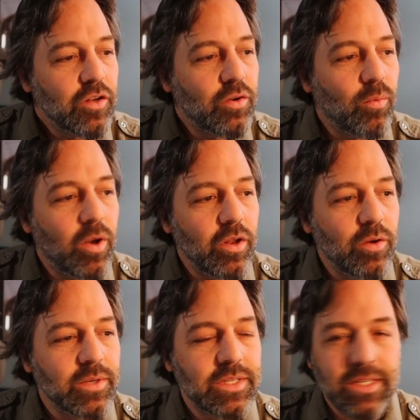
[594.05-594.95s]
to what
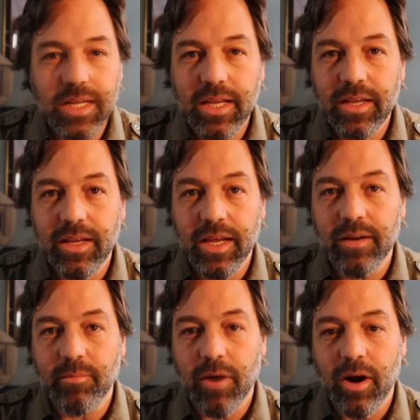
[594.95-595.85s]
you would see
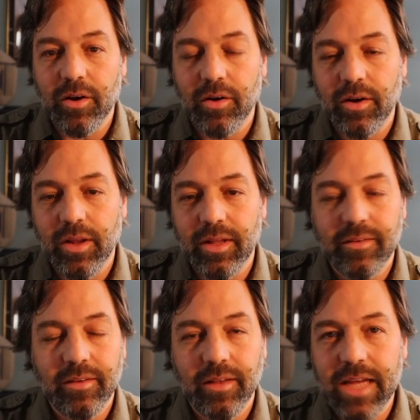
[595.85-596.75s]
in a modern
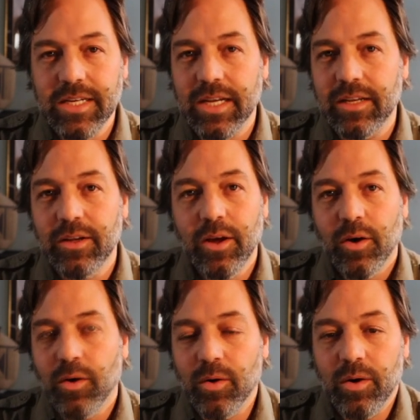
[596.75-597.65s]
installation
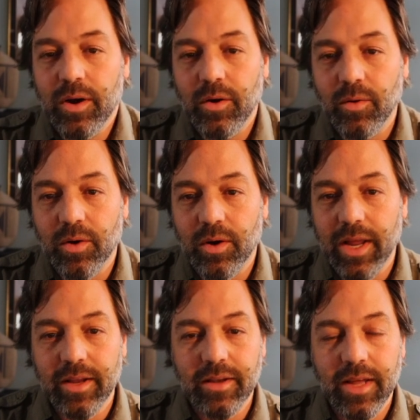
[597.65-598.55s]
or
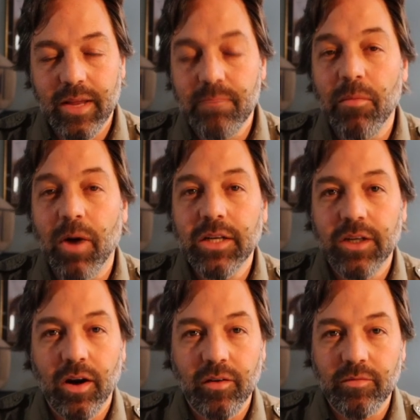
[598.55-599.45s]
in
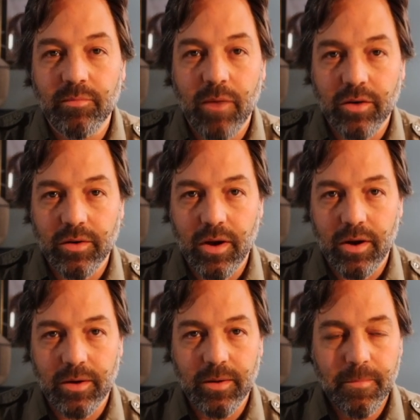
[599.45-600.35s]
much of modern art.